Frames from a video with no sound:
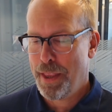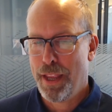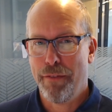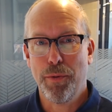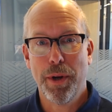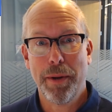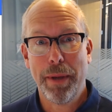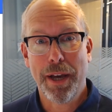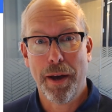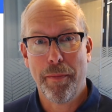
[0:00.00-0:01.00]
If you wanted to
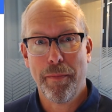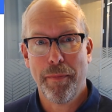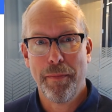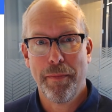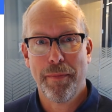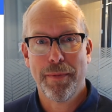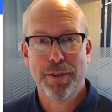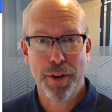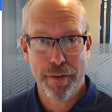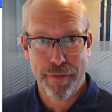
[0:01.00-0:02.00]
become
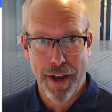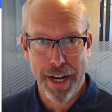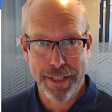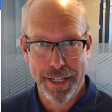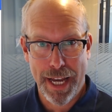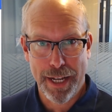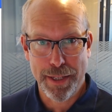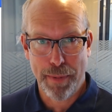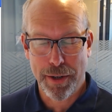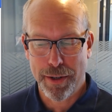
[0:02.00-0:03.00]
certified as a deck
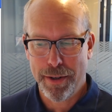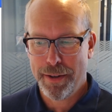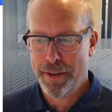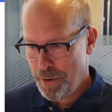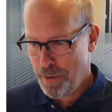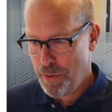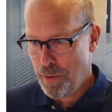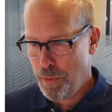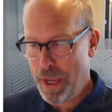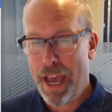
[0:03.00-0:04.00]
inspector,
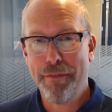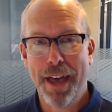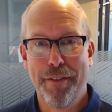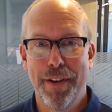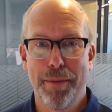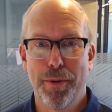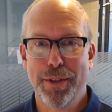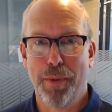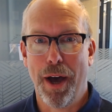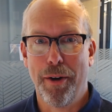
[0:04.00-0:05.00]
we have that available
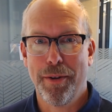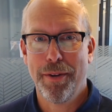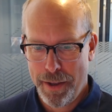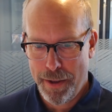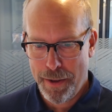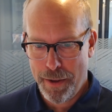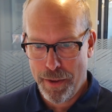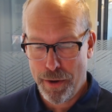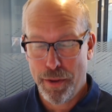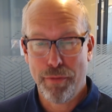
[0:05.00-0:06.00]
as well.
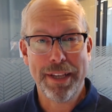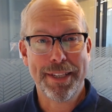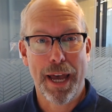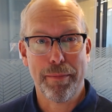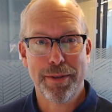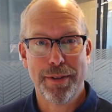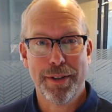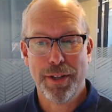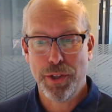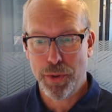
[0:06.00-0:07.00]
There are three steps.
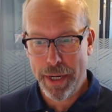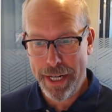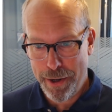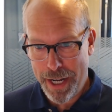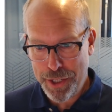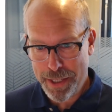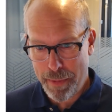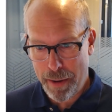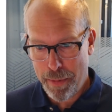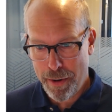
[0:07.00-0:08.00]
Join InterNACHI as a
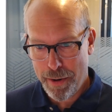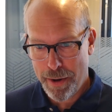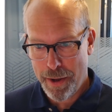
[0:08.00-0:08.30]
member,